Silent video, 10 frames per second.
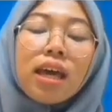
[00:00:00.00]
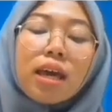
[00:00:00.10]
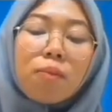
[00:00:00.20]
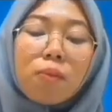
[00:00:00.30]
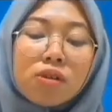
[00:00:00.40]

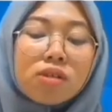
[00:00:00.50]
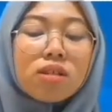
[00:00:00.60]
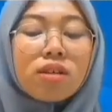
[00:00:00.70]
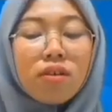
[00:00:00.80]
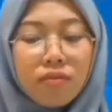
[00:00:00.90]
and
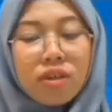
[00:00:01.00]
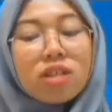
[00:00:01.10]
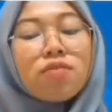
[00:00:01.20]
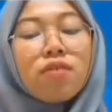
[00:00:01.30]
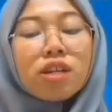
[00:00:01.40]
personal
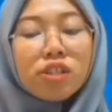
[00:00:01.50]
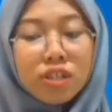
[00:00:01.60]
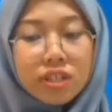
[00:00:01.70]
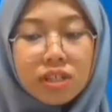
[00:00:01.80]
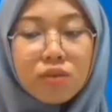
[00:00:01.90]
reference
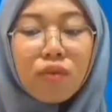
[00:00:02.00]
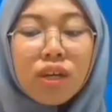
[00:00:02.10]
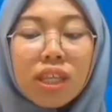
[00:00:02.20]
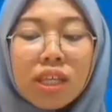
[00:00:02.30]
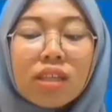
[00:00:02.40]
functions
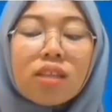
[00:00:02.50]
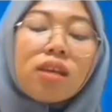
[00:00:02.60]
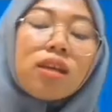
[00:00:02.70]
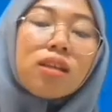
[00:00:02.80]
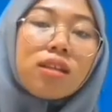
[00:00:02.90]

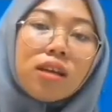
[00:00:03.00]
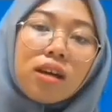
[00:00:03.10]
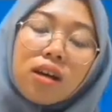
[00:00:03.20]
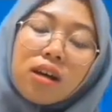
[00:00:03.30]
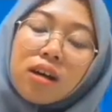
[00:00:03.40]
within
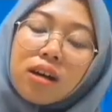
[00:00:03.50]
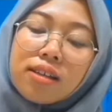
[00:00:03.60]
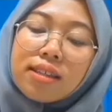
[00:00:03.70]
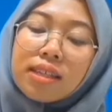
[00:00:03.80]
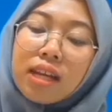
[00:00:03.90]

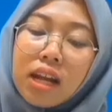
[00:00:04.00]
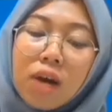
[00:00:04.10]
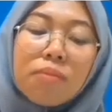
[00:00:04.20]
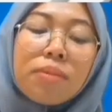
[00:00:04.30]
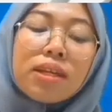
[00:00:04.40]
the
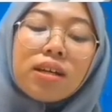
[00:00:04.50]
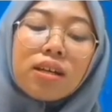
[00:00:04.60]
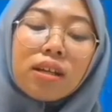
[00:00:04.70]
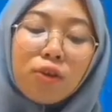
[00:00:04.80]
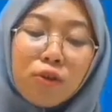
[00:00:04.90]

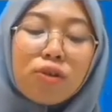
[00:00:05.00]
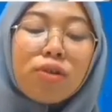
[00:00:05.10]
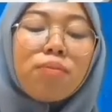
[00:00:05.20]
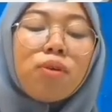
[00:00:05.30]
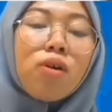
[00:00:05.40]
nominal
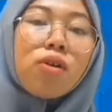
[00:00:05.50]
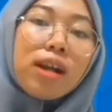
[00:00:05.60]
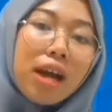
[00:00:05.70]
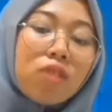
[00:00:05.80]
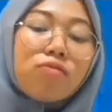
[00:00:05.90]
group or
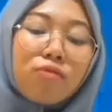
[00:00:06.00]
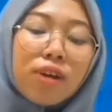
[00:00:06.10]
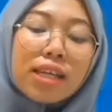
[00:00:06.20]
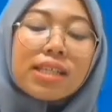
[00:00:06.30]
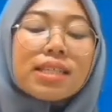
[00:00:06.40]
noun
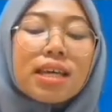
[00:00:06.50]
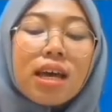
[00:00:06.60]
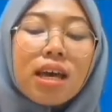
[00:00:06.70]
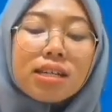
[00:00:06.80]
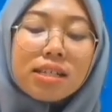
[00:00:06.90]
phrase.
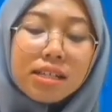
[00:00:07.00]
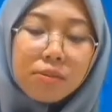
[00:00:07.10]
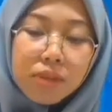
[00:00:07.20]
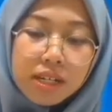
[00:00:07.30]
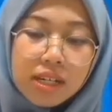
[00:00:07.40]

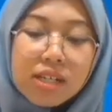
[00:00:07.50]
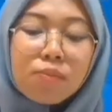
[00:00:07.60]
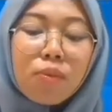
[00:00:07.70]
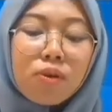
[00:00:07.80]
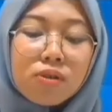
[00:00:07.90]
Determiners,
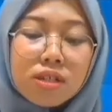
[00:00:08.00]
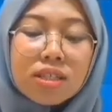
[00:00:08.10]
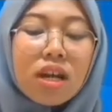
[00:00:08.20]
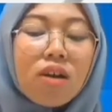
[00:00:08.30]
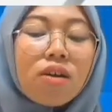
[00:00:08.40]

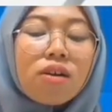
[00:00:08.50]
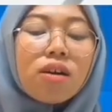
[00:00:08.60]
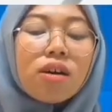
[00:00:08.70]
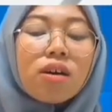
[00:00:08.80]
pronouns are